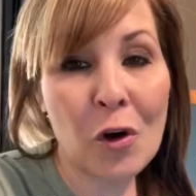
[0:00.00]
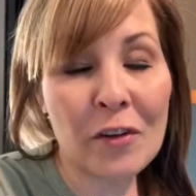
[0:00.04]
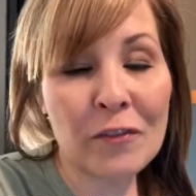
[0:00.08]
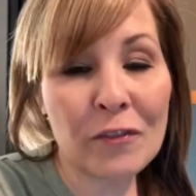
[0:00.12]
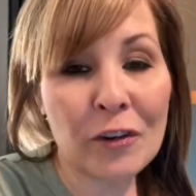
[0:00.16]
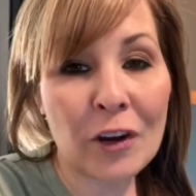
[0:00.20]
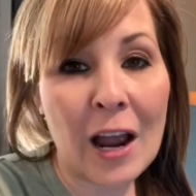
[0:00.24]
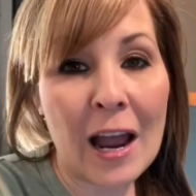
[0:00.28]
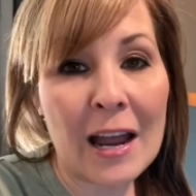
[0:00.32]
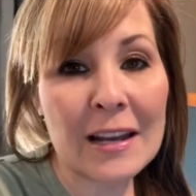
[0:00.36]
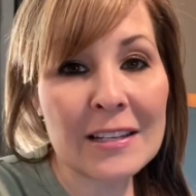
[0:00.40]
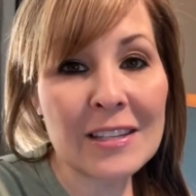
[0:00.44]
I
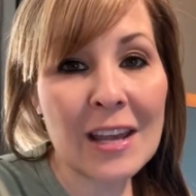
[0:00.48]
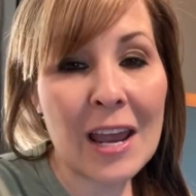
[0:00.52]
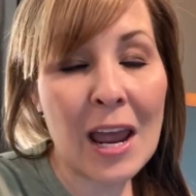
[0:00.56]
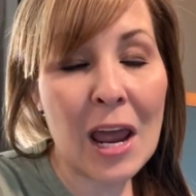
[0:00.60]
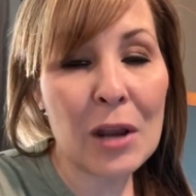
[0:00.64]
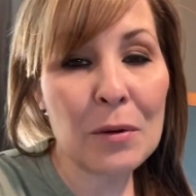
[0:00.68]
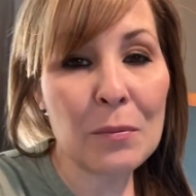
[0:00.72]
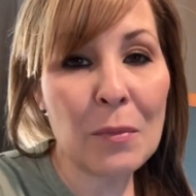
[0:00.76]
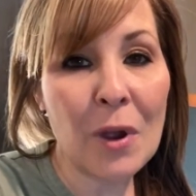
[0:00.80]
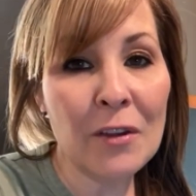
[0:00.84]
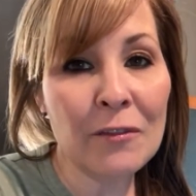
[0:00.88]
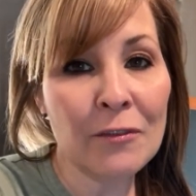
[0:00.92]
forgot to
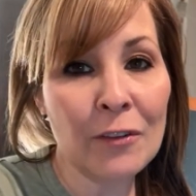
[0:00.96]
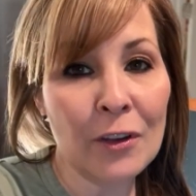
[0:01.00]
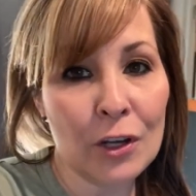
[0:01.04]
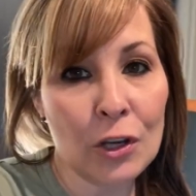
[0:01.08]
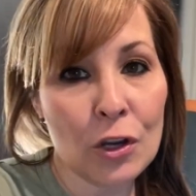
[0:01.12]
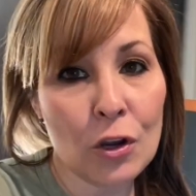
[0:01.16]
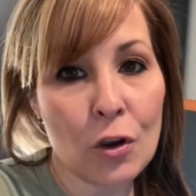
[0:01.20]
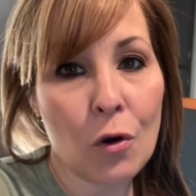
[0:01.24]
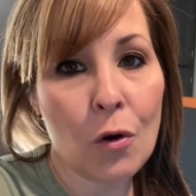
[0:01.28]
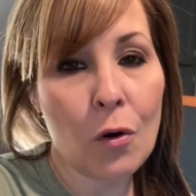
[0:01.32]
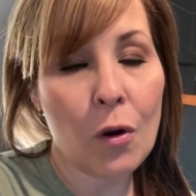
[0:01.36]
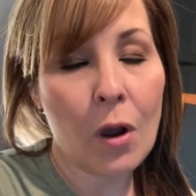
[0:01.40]
end my
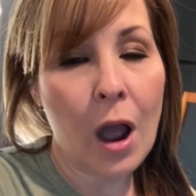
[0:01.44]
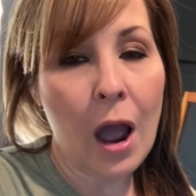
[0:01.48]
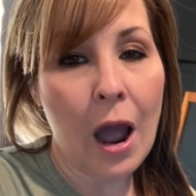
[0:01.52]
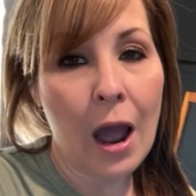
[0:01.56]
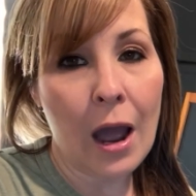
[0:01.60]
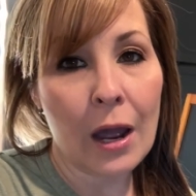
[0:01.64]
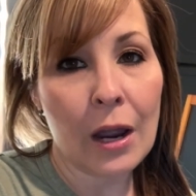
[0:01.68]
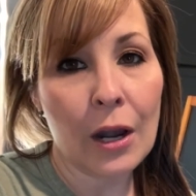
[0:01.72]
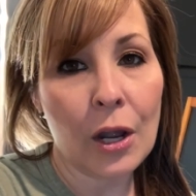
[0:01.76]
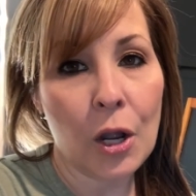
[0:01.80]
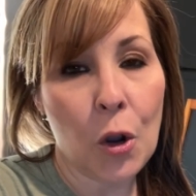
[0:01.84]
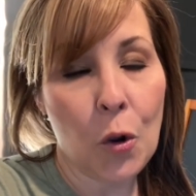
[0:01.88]
video
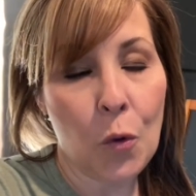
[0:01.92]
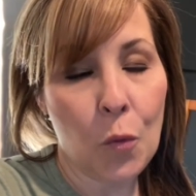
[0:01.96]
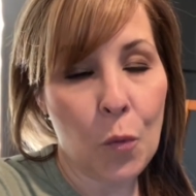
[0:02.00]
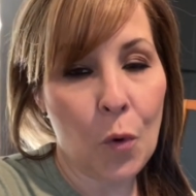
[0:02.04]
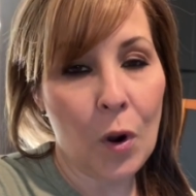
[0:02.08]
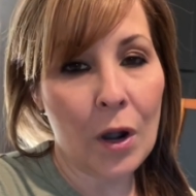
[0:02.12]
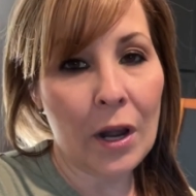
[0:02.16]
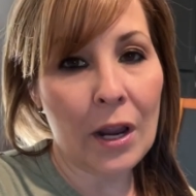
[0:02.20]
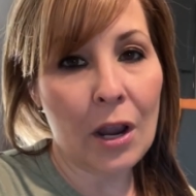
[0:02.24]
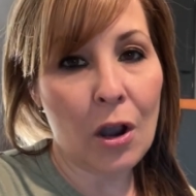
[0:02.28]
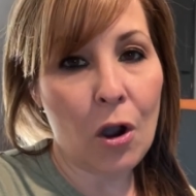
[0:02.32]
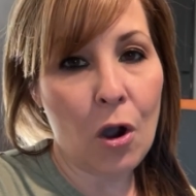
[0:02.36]
on
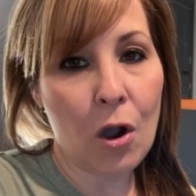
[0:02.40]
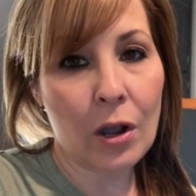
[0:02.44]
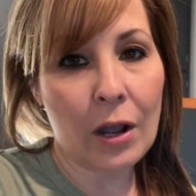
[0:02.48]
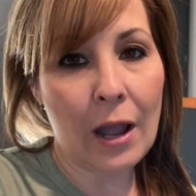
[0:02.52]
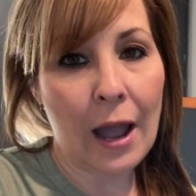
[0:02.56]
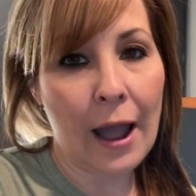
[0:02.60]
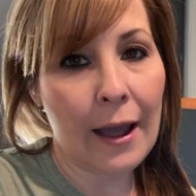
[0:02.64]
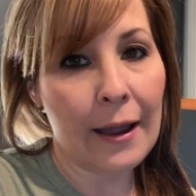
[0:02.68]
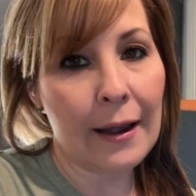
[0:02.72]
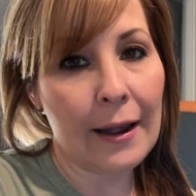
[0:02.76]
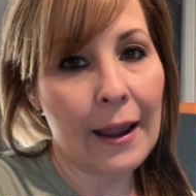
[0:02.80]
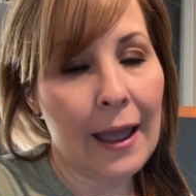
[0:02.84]
what I all
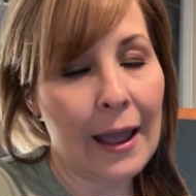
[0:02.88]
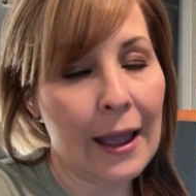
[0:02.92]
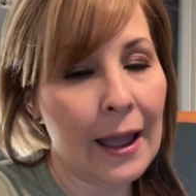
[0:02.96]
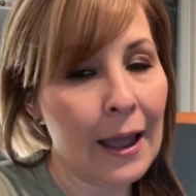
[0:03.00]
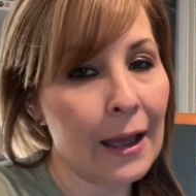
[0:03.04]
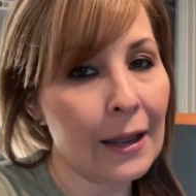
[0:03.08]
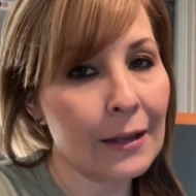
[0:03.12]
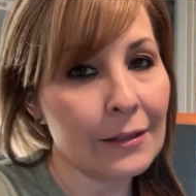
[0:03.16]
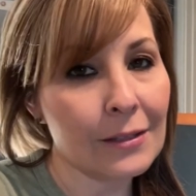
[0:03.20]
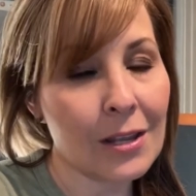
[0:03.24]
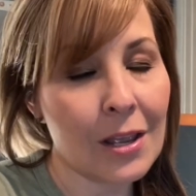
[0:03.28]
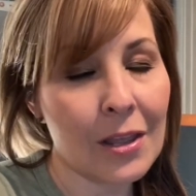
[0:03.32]
got
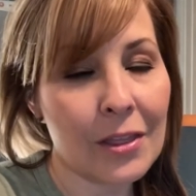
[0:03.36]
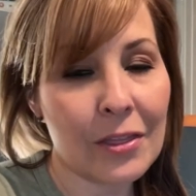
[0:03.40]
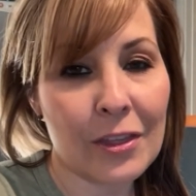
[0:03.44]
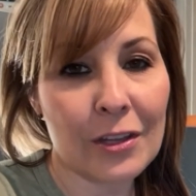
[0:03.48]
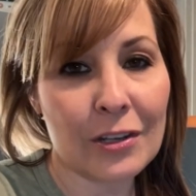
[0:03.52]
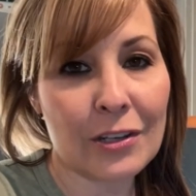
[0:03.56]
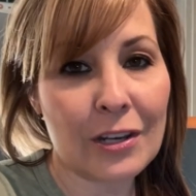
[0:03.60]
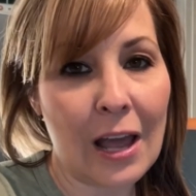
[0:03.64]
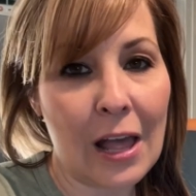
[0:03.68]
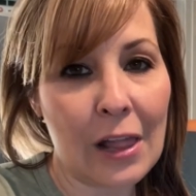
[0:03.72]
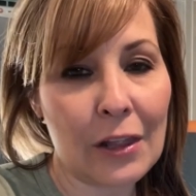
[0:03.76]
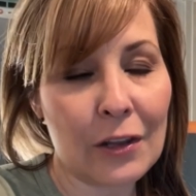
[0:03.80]
at the
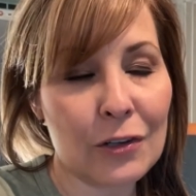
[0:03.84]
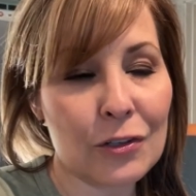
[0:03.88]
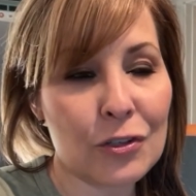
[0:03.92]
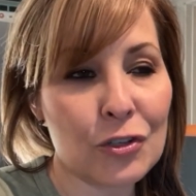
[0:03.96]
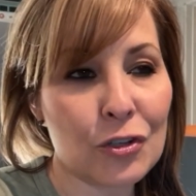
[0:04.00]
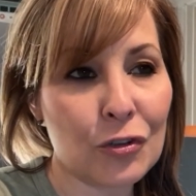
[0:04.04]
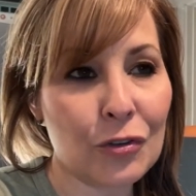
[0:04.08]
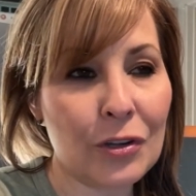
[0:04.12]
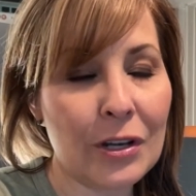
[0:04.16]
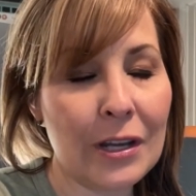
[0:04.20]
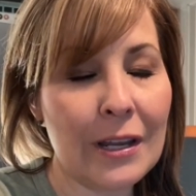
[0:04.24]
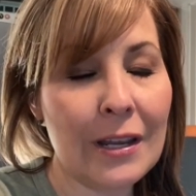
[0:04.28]
Dollar
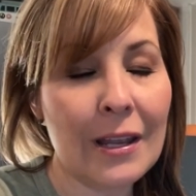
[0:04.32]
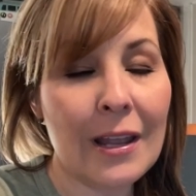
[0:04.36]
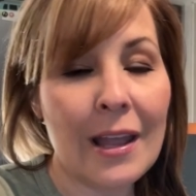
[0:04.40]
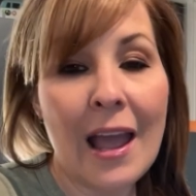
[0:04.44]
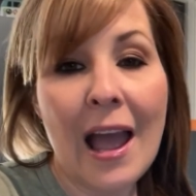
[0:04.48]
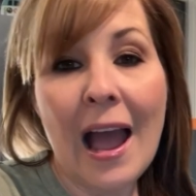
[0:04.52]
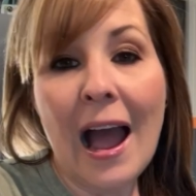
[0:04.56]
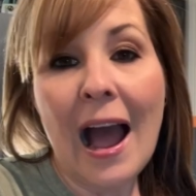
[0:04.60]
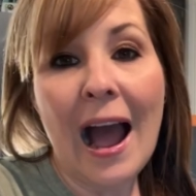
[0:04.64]
Tree.